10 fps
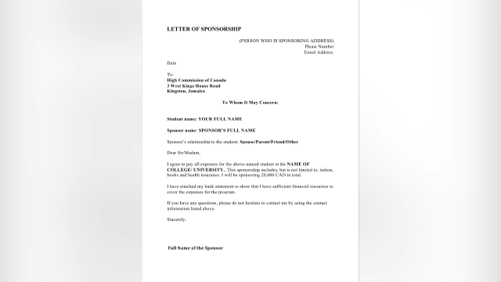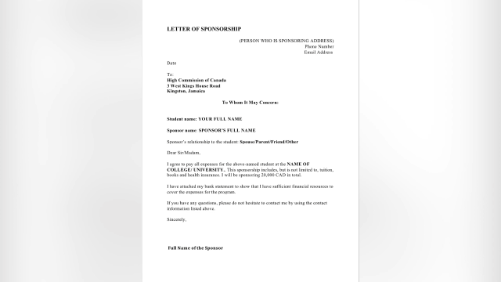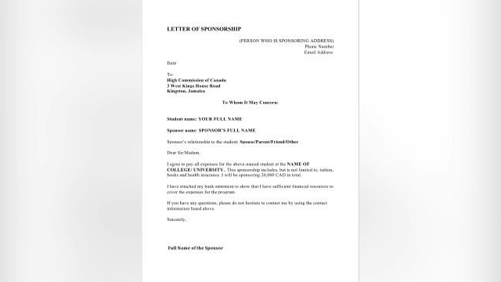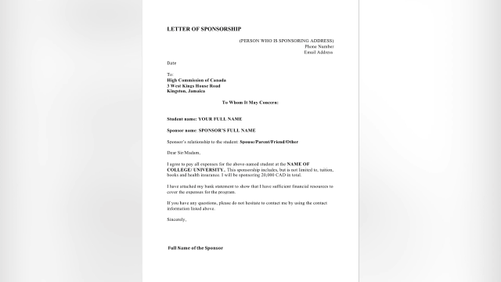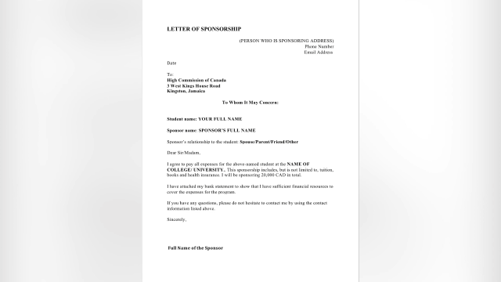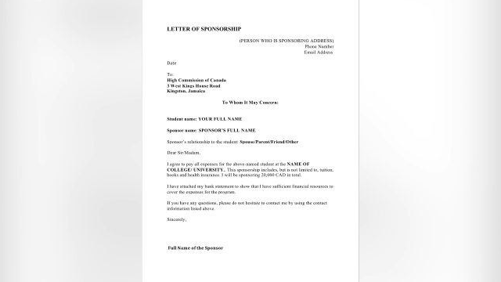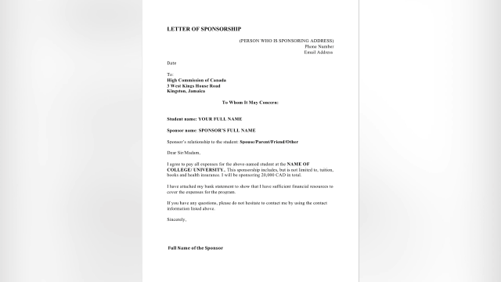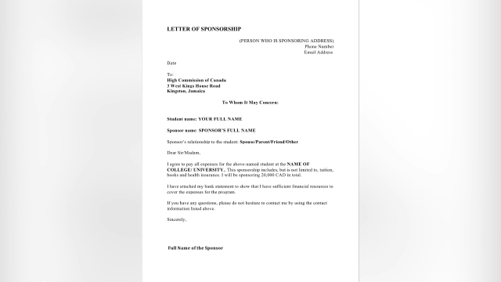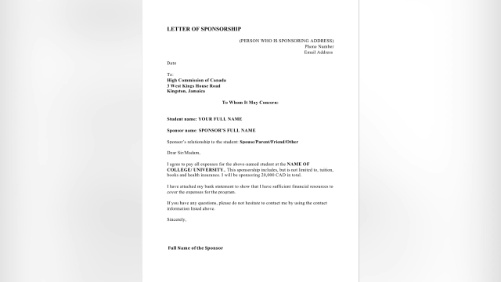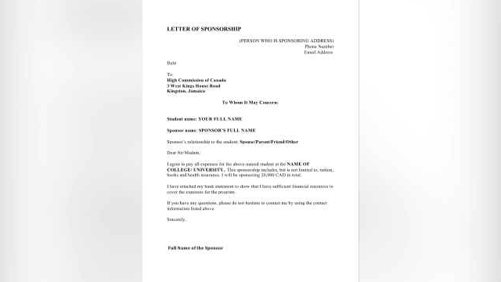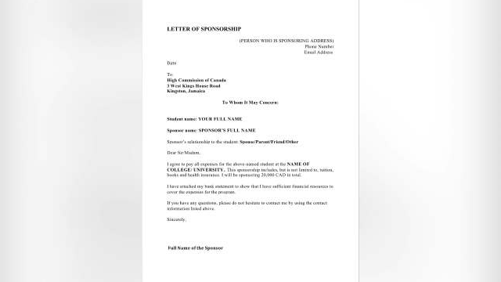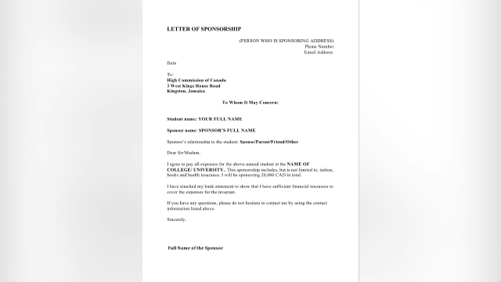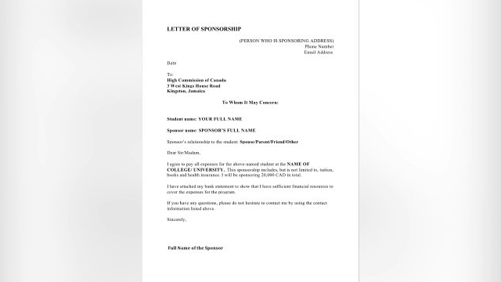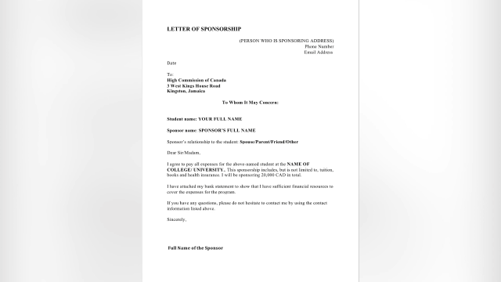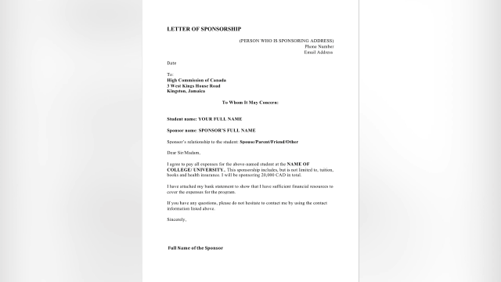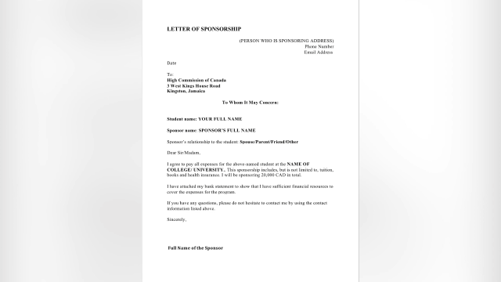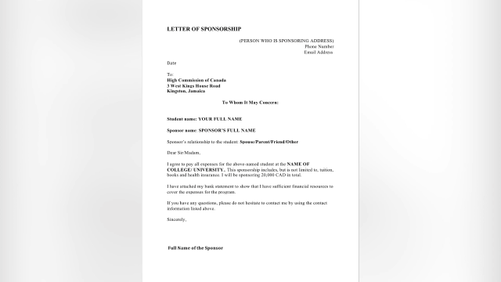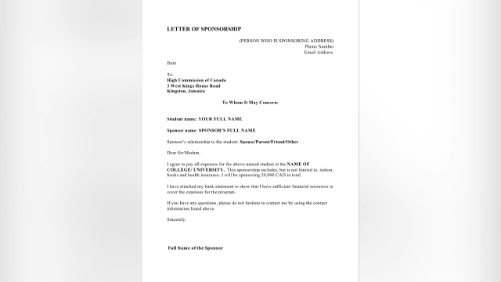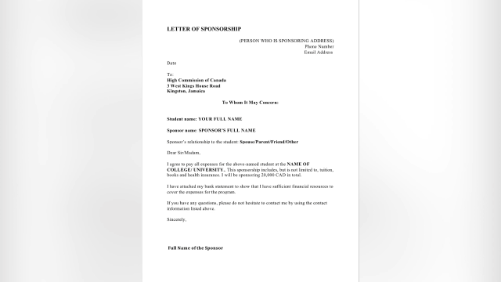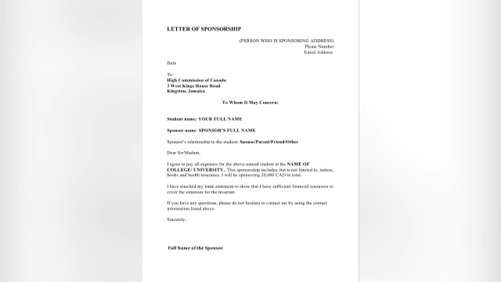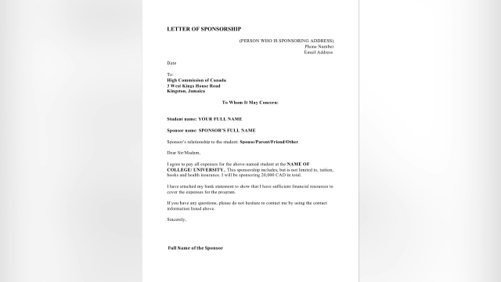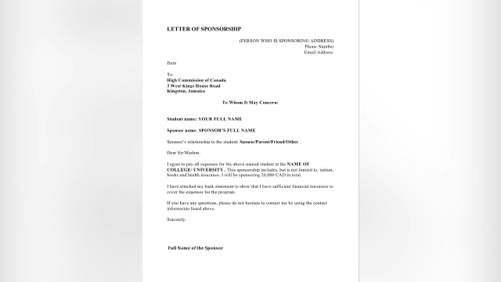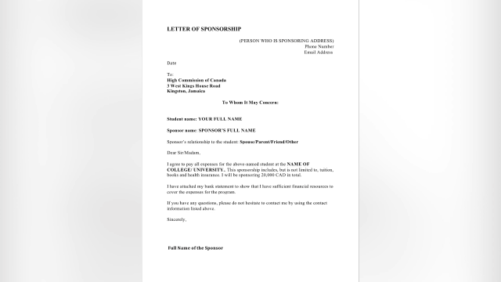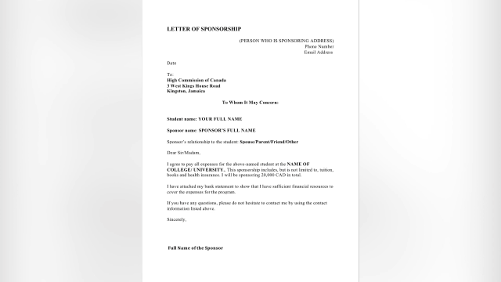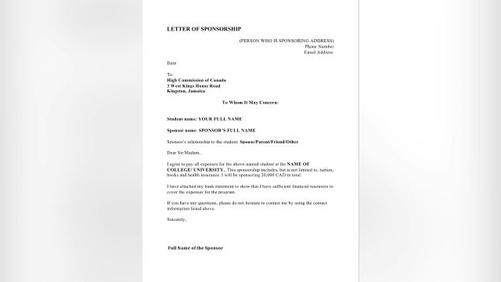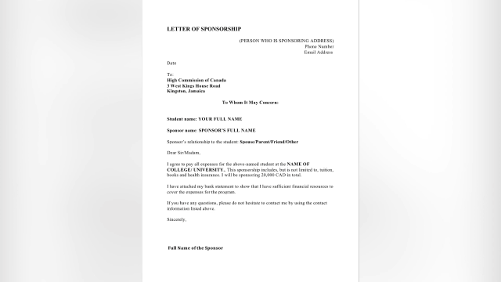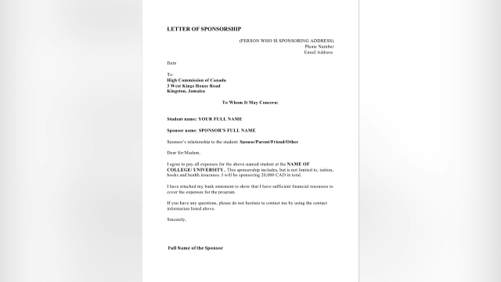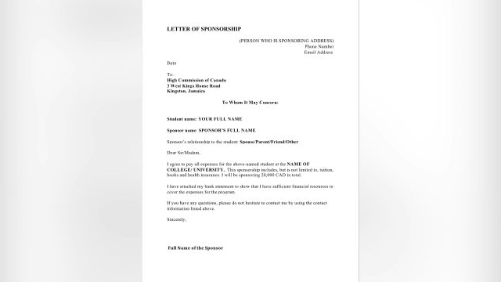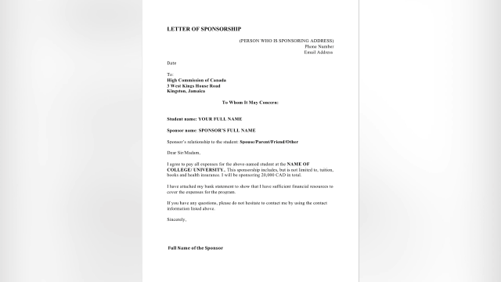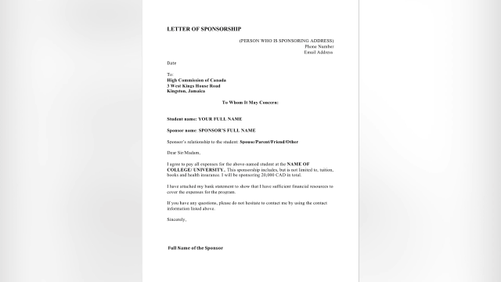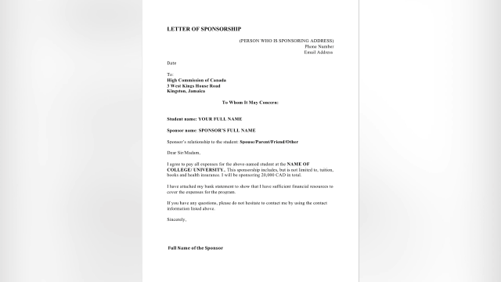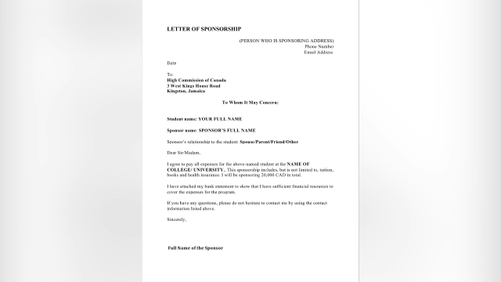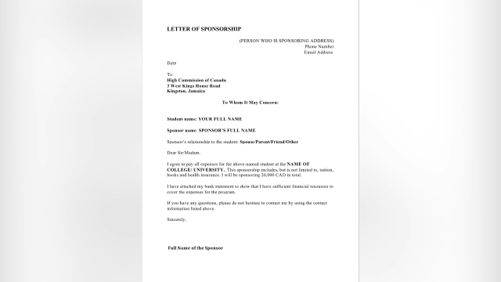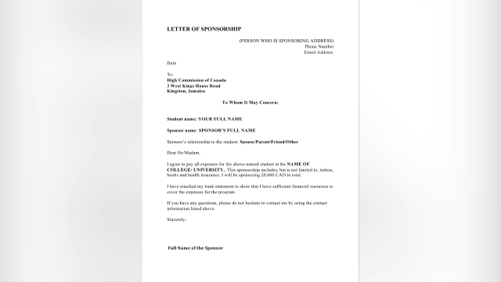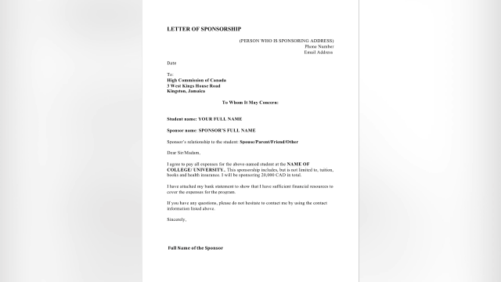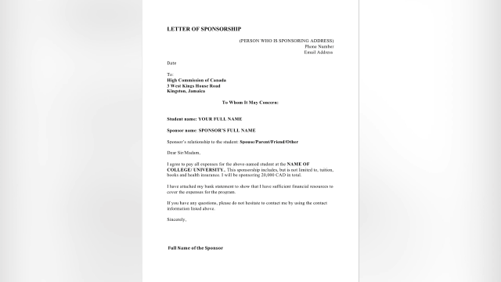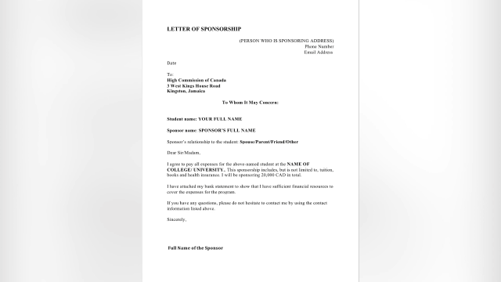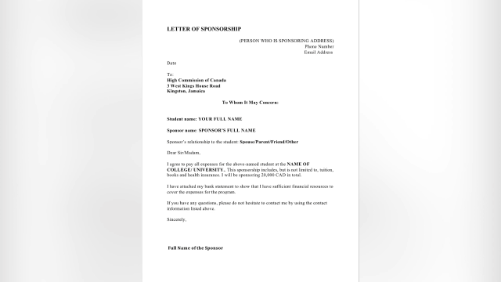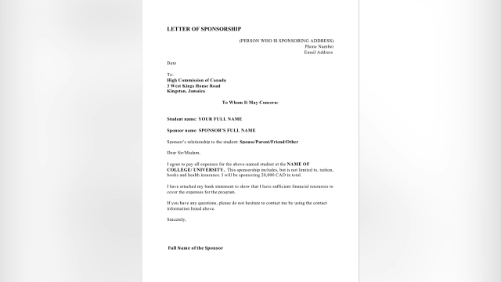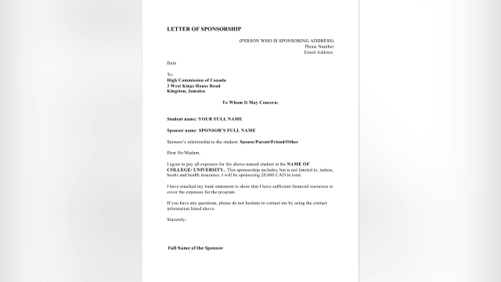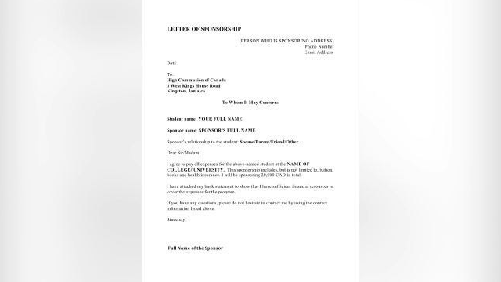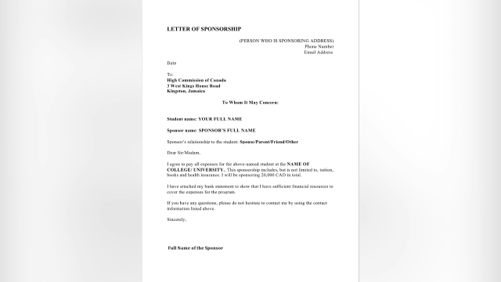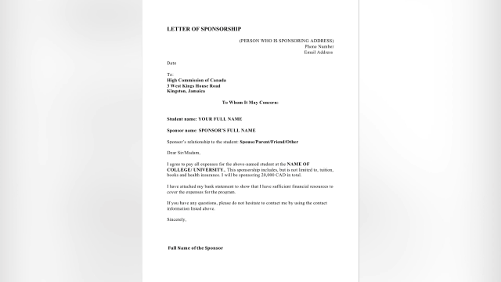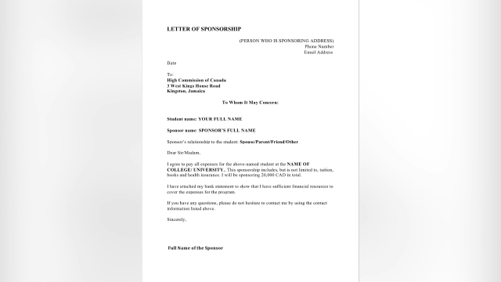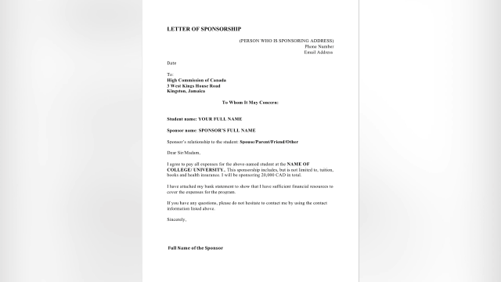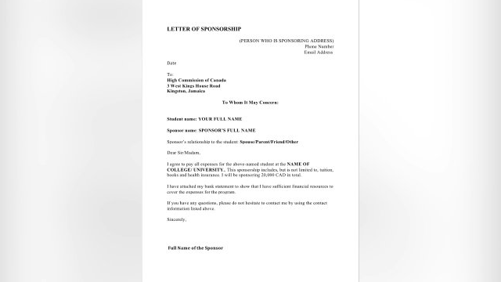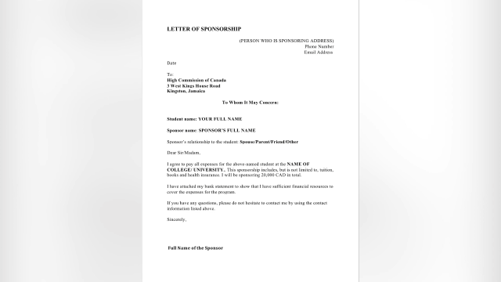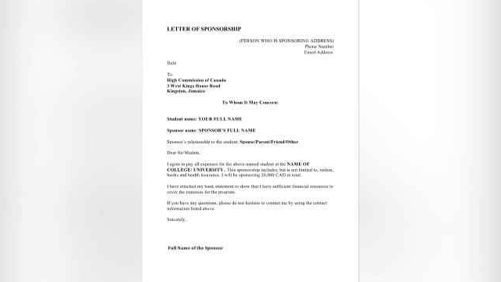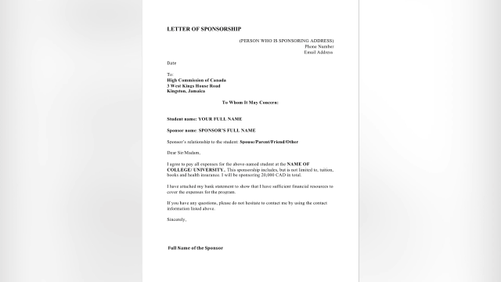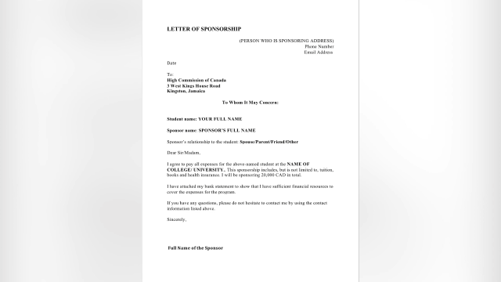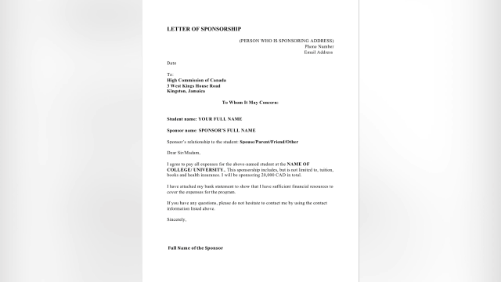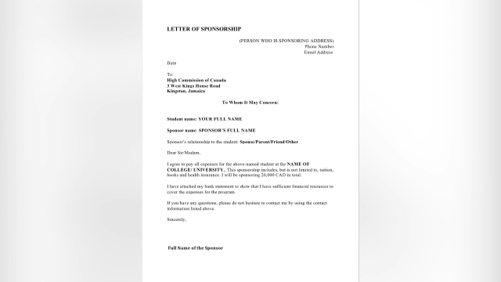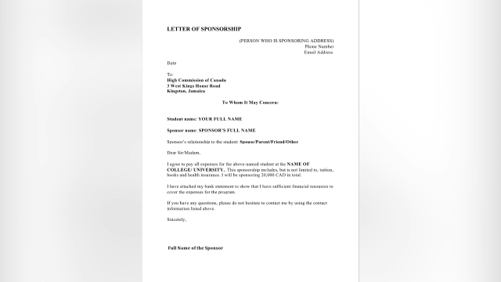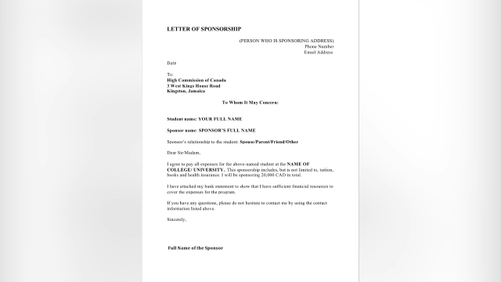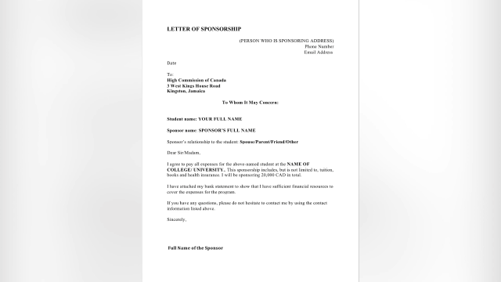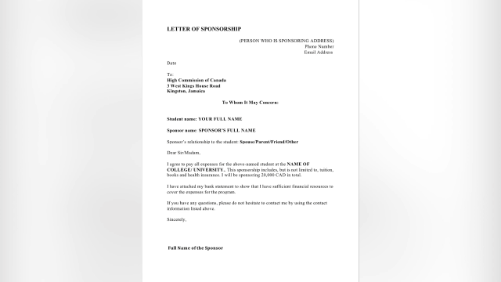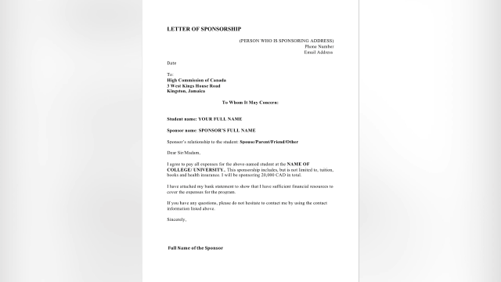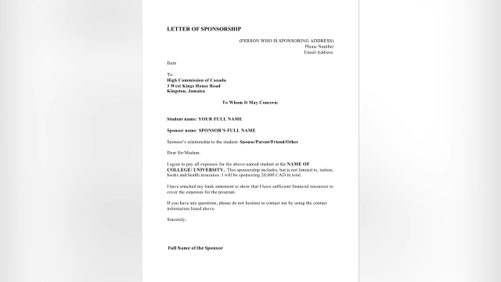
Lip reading: [unreadable: no face in view]